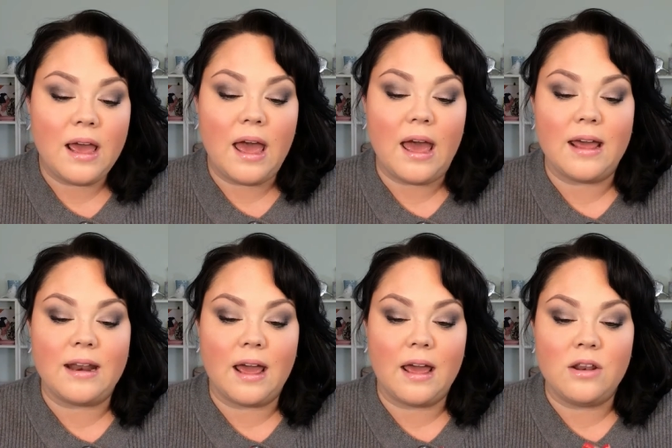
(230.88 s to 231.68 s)

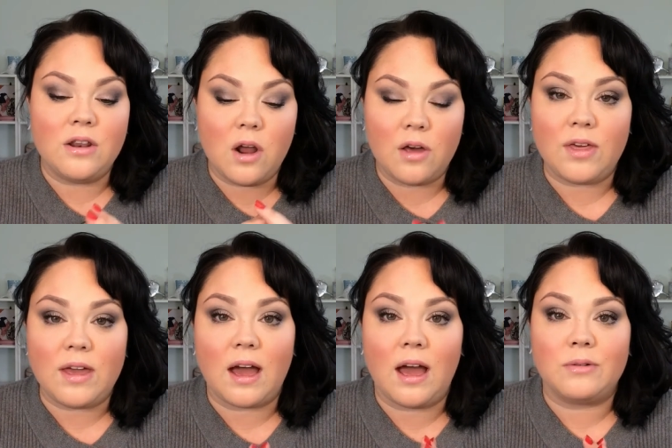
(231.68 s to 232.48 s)
and
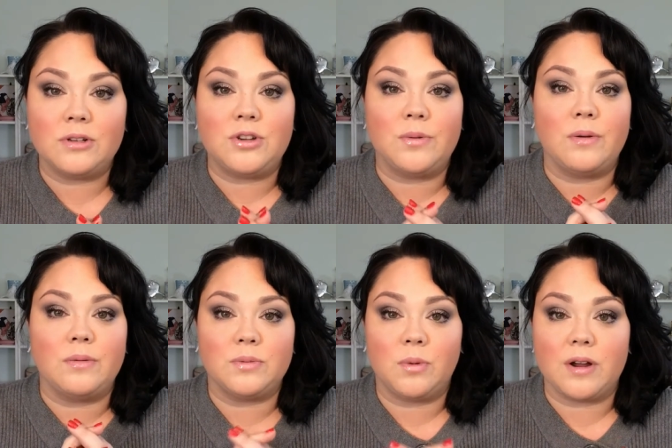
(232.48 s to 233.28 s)
nothing I was doing
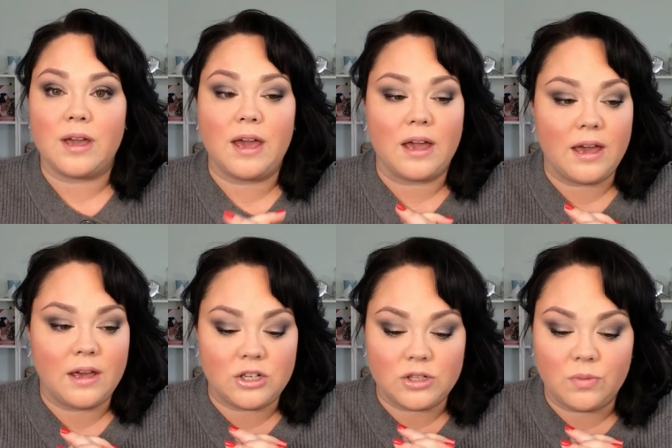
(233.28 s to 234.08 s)
was working.
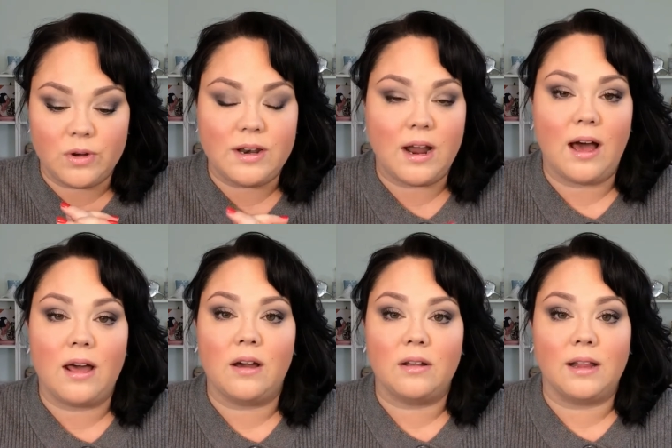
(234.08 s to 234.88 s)
It just would not
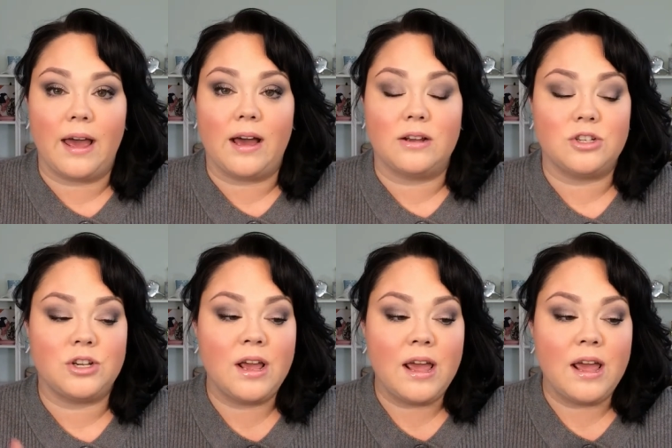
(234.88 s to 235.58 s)
unlatch.